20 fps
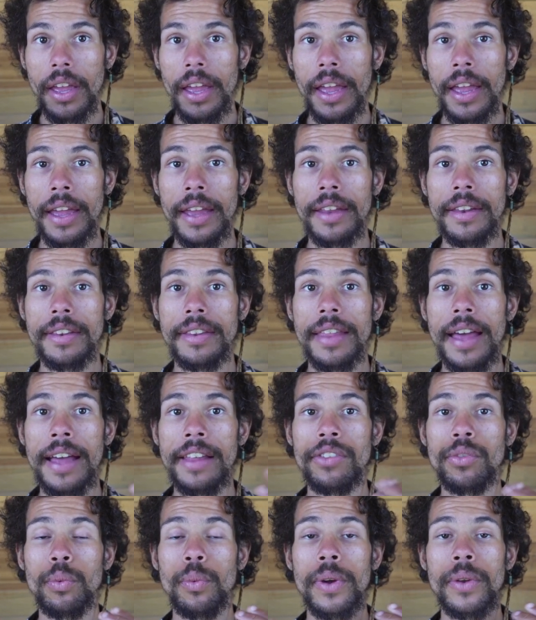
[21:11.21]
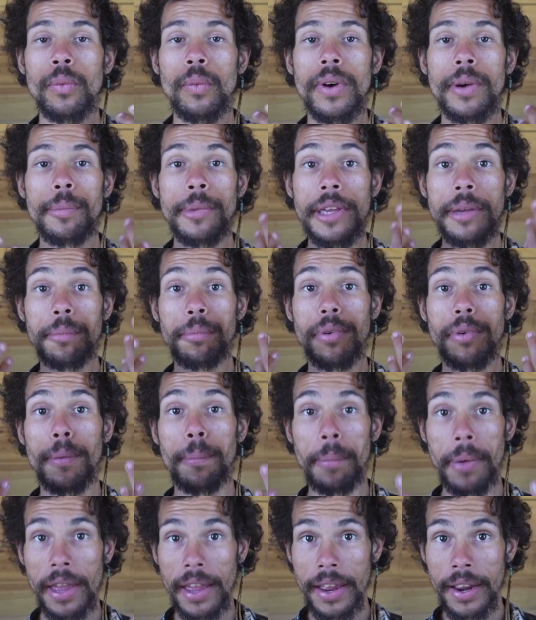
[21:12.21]
And that's when we're being
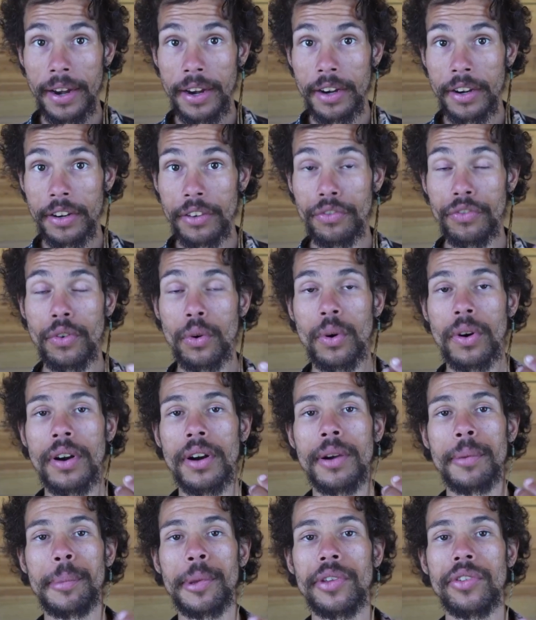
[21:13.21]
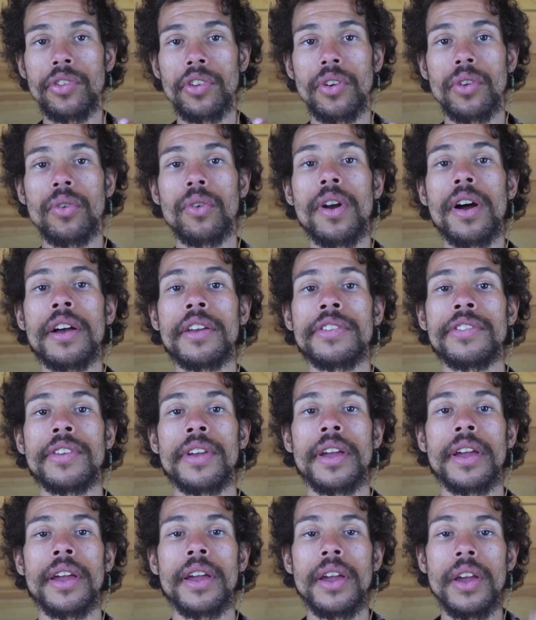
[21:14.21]
prepared for our abyssal
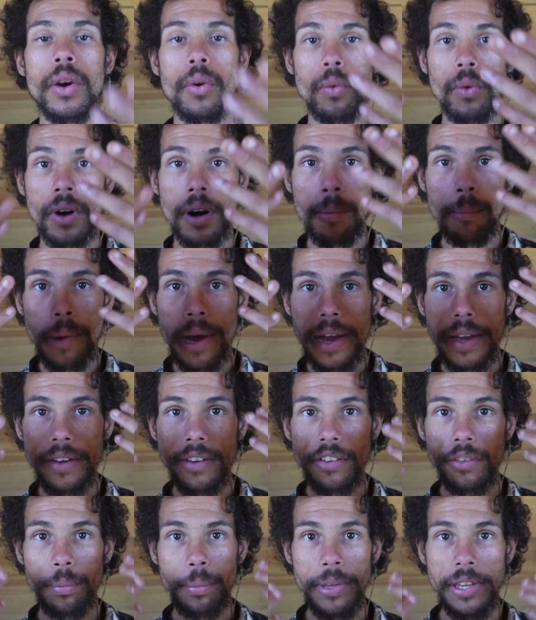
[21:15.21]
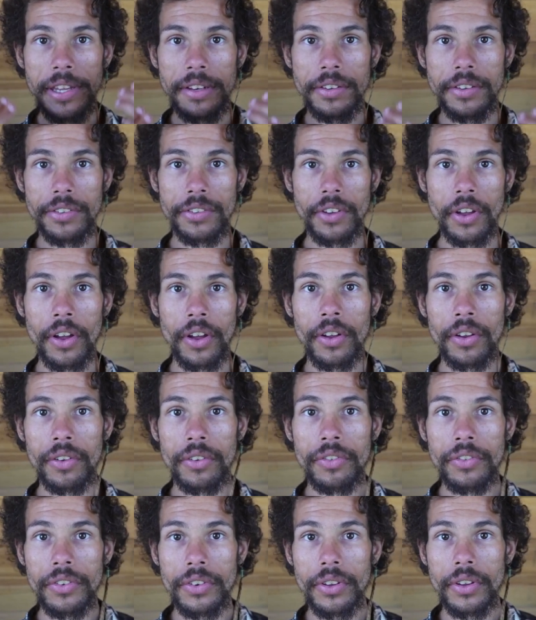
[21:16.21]
crossing, where our mind is being
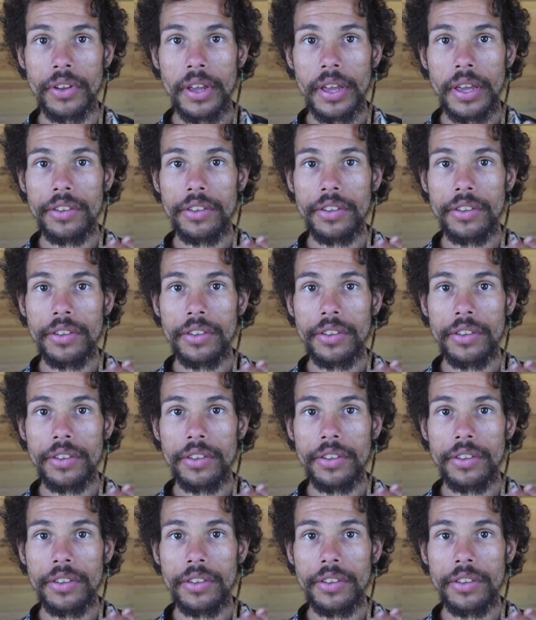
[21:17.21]
dissolved.